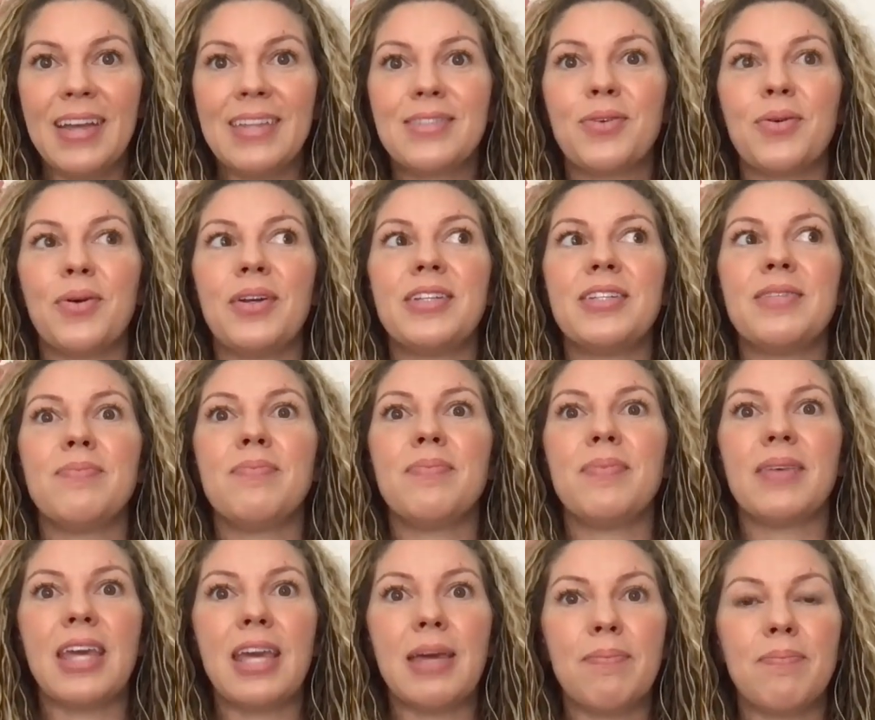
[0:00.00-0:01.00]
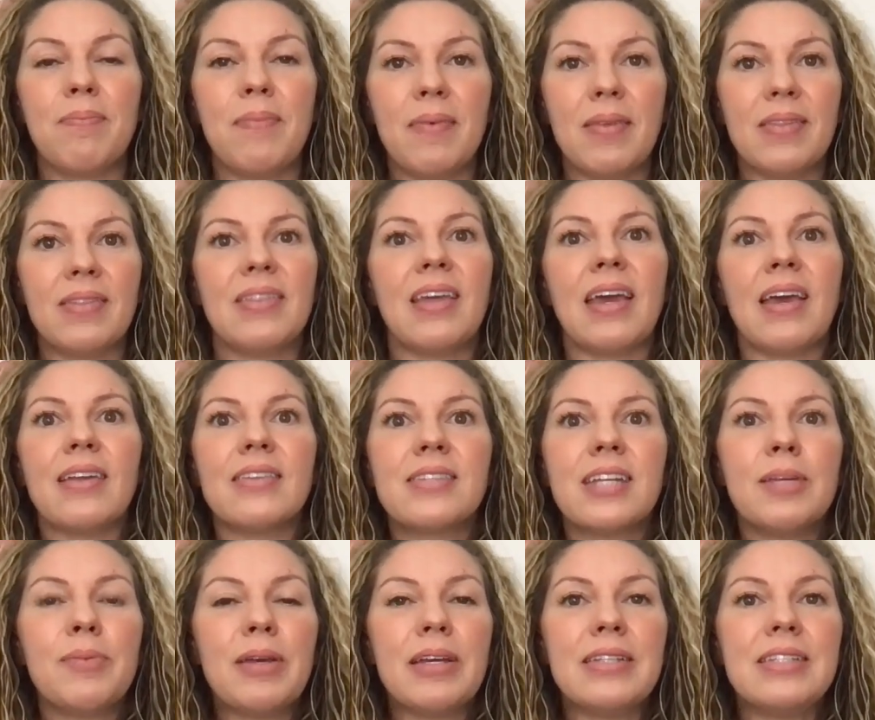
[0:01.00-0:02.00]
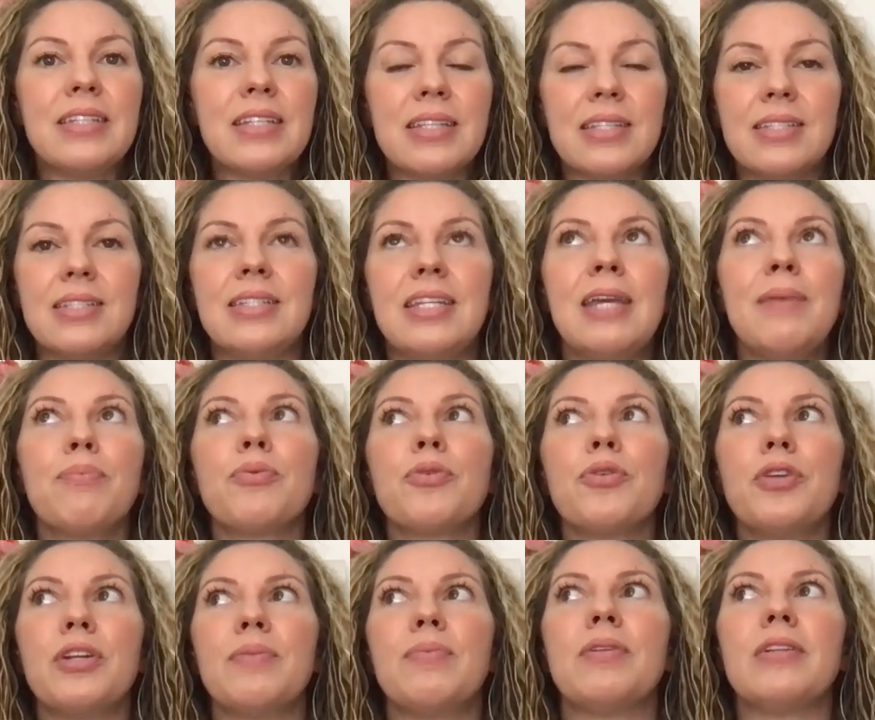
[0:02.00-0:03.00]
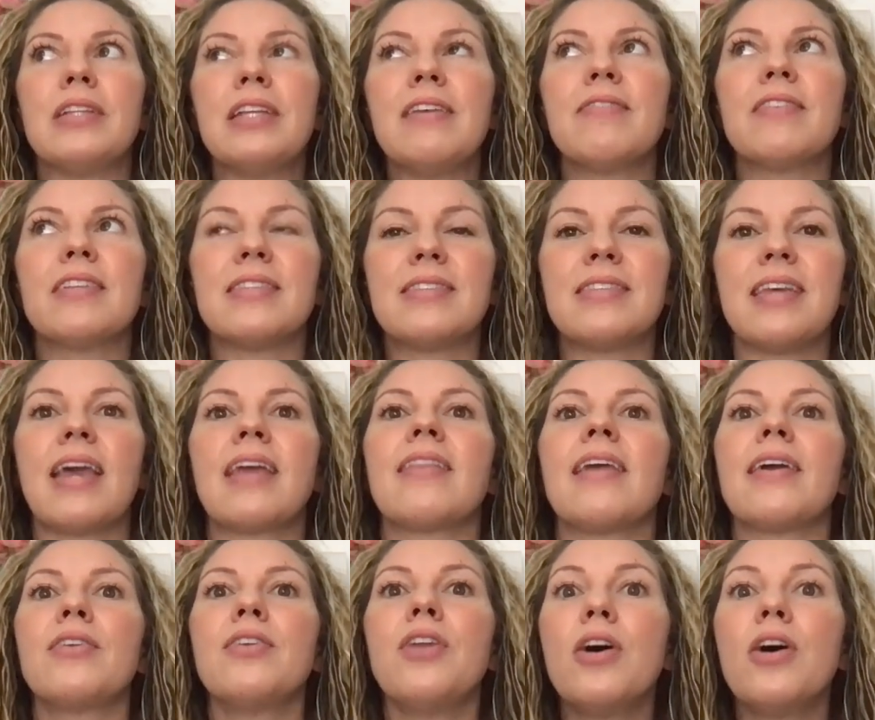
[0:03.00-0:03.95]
It's going to it's going to be this deep-rooted belief that's saying like,